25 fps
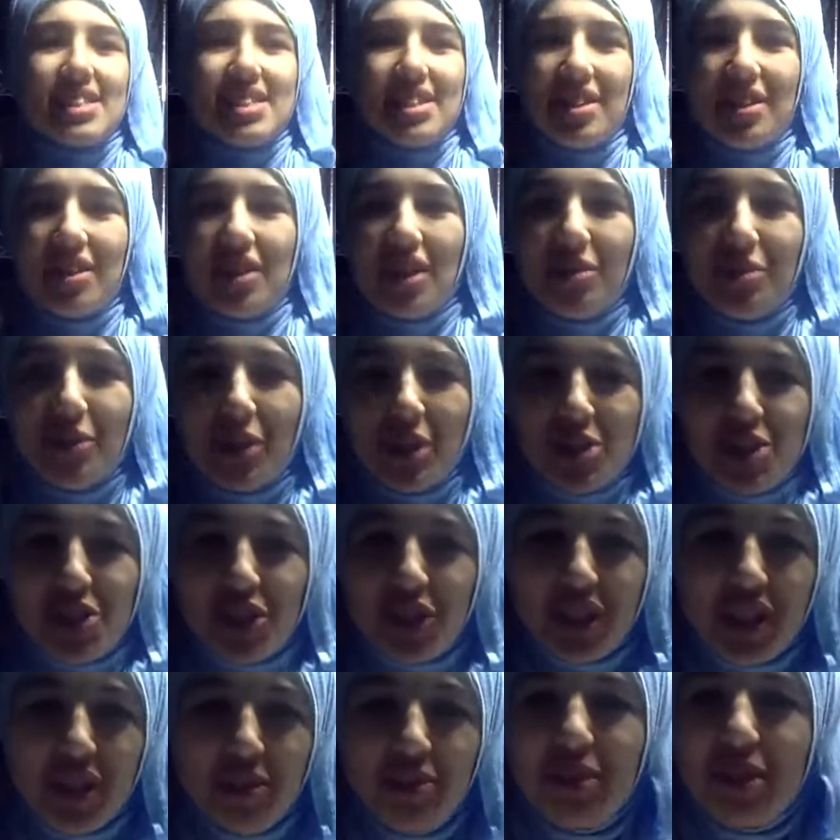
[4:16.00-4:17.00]
So I'm also
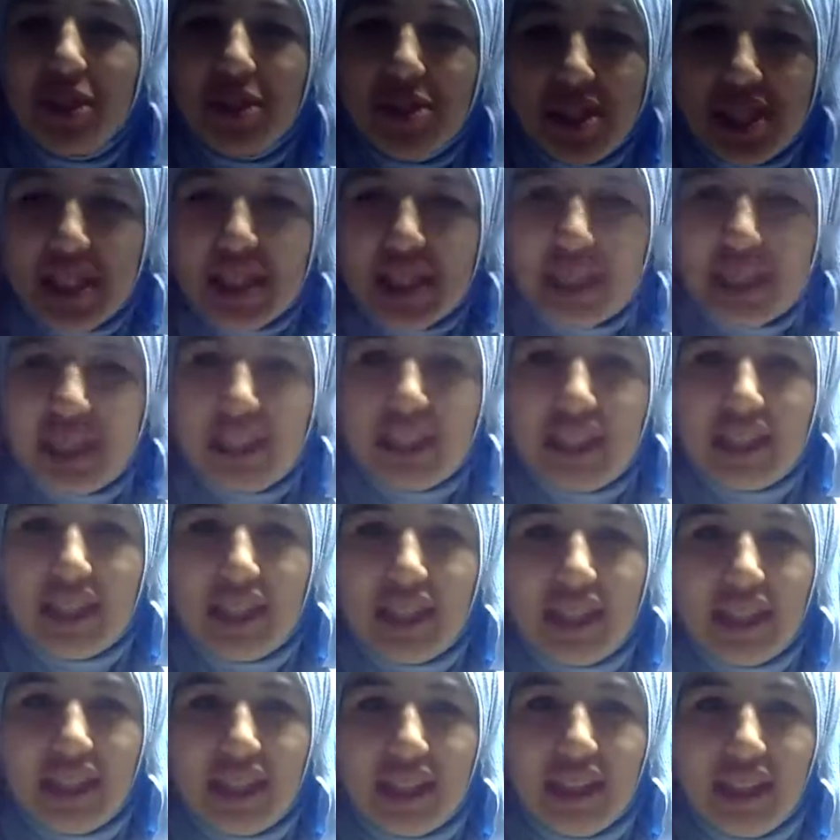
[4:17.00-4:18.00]
going to post the
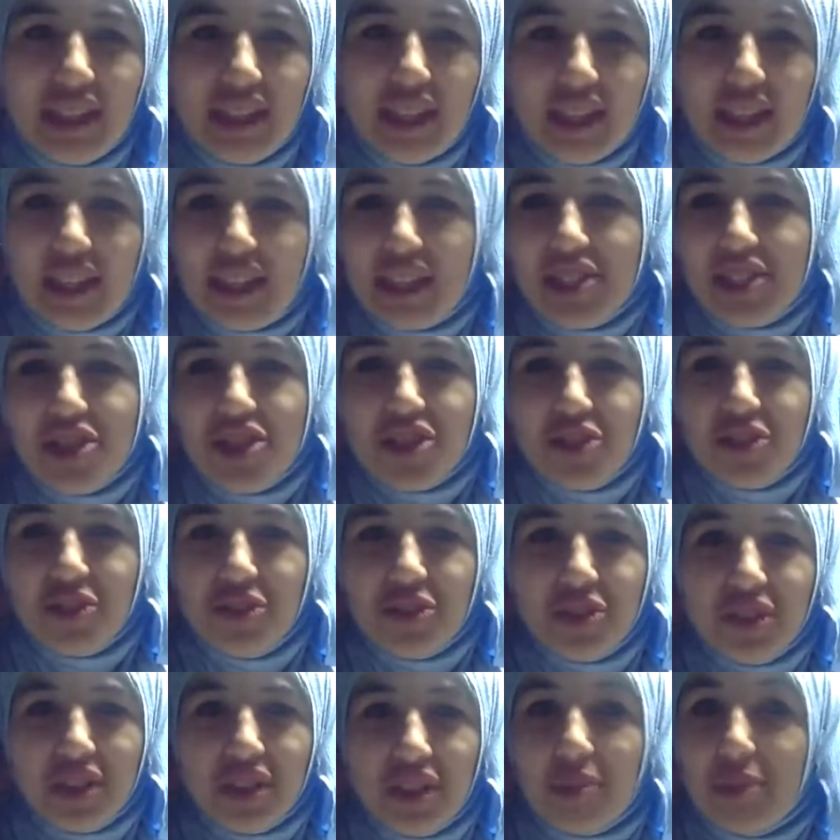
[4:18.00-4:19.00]
link to,
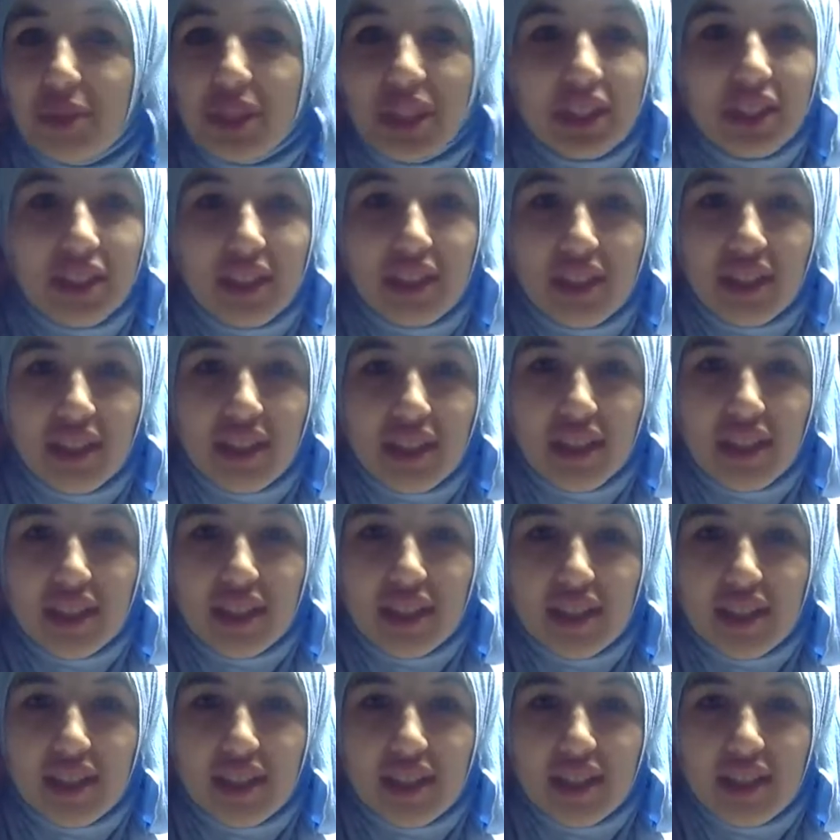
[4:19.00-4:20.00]
the
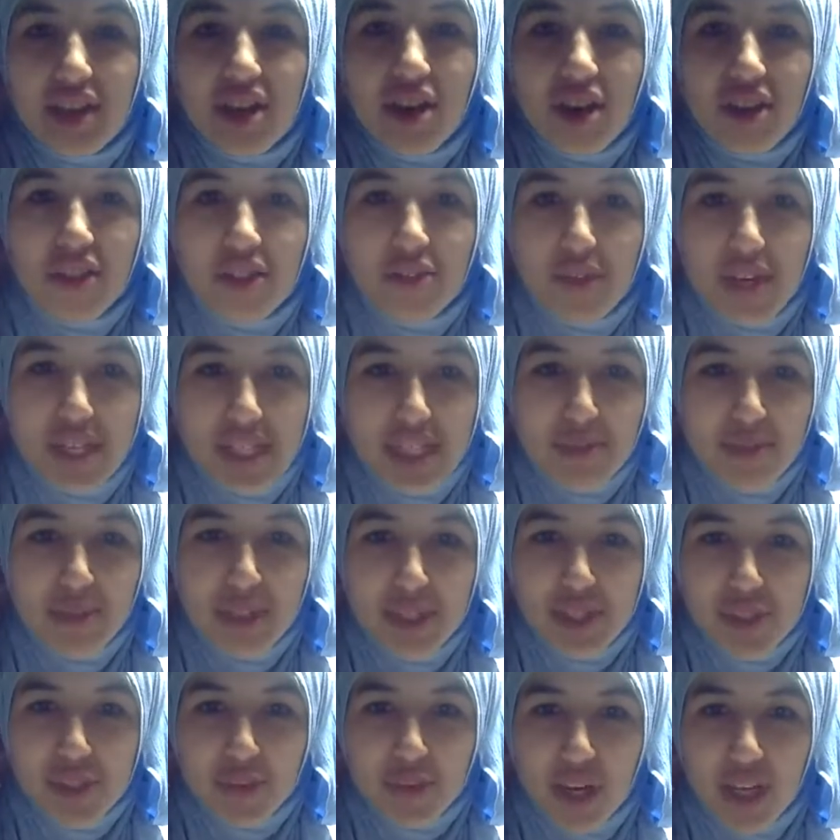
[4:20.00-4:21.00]
recipe
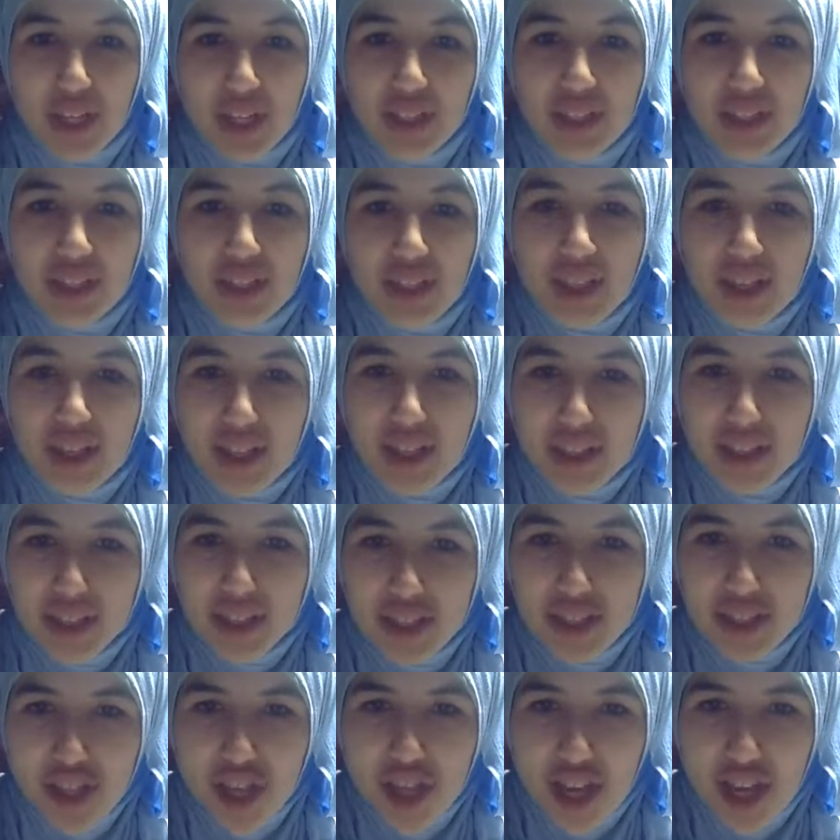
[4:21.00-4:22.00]
as well in
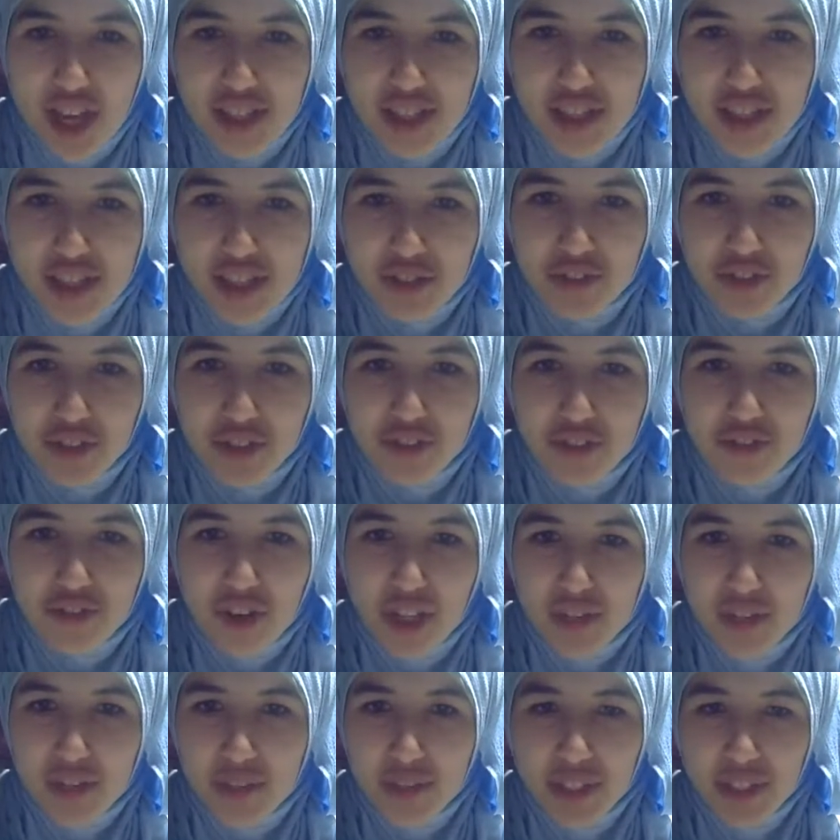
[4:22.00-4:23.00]
the chat. So if you're
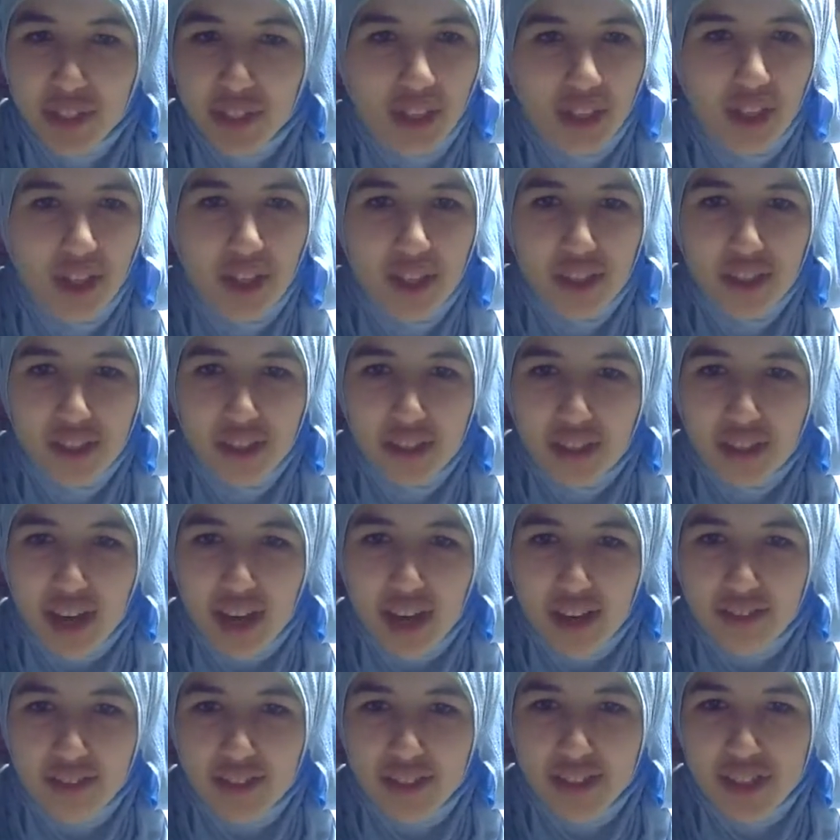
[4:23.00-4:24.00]
following along, you
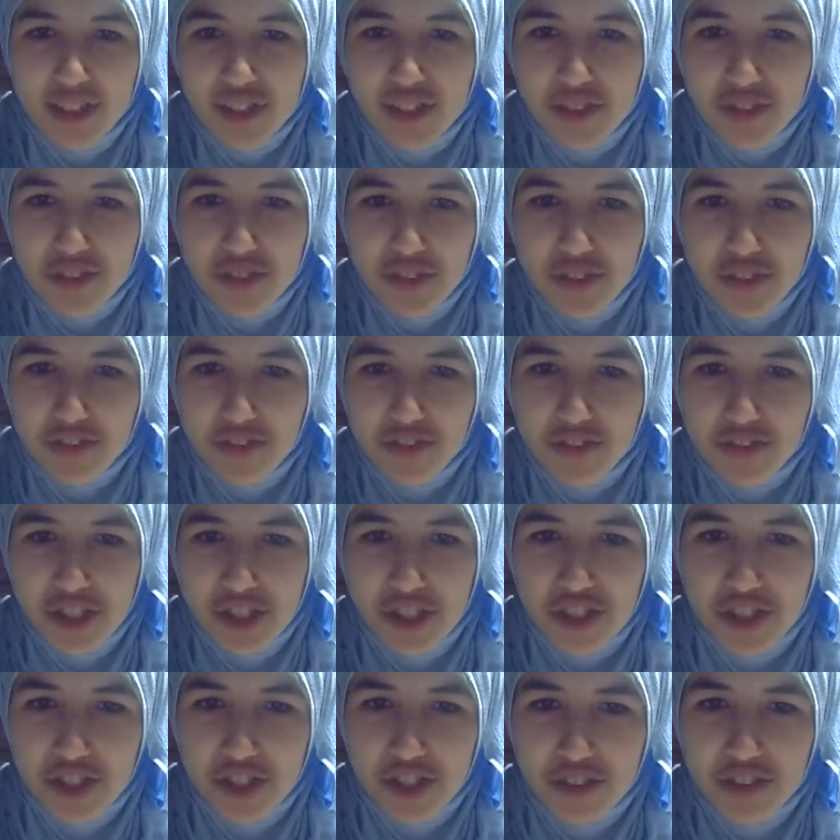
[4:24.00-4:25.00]
have it to refer
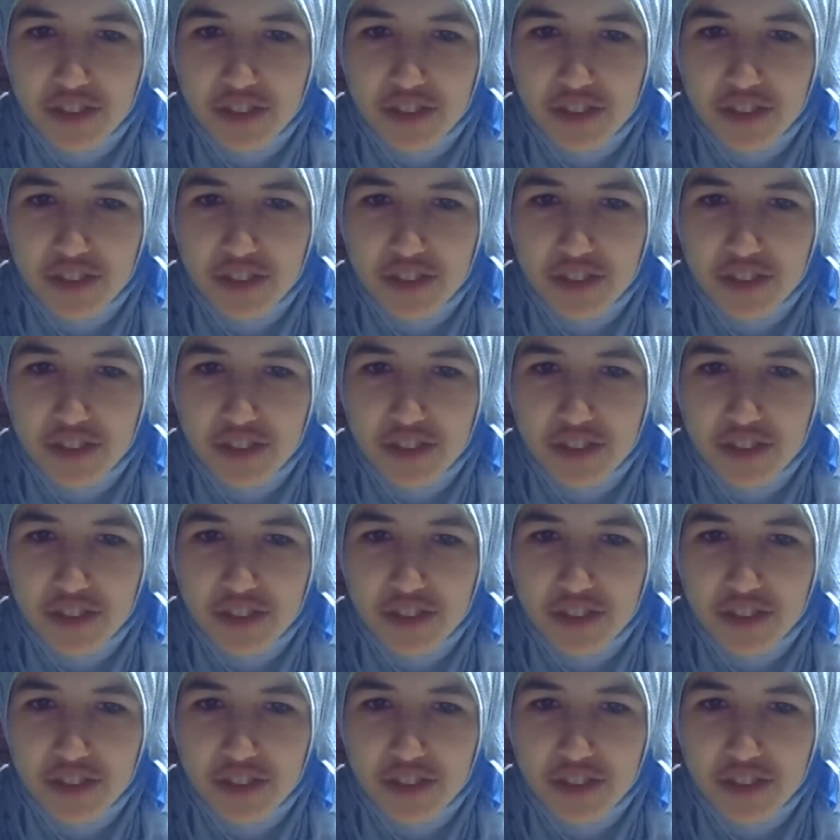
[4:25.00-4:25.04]
to.